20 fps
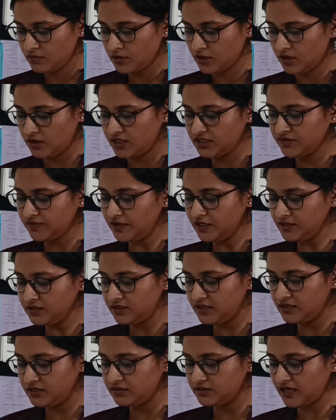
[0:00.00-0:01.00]
As well as
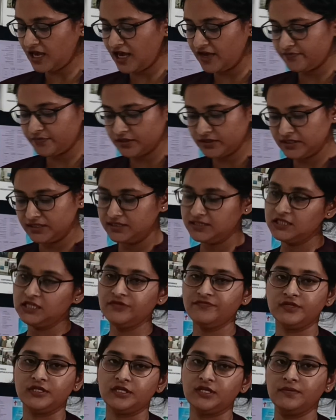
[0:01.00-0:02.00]
there is a
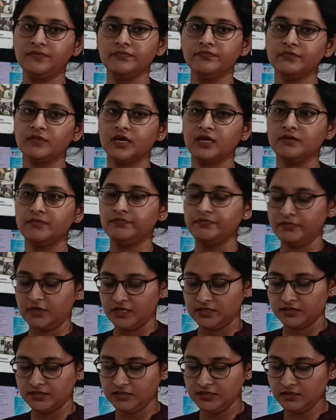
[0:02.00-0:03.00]
hypersensitivity. Yeah,
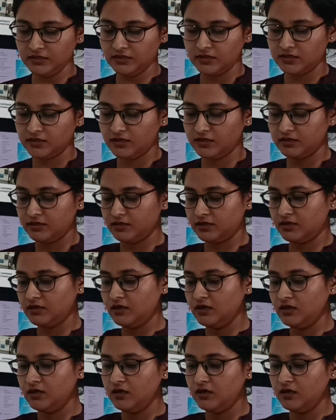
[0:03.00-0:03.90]
that's it. And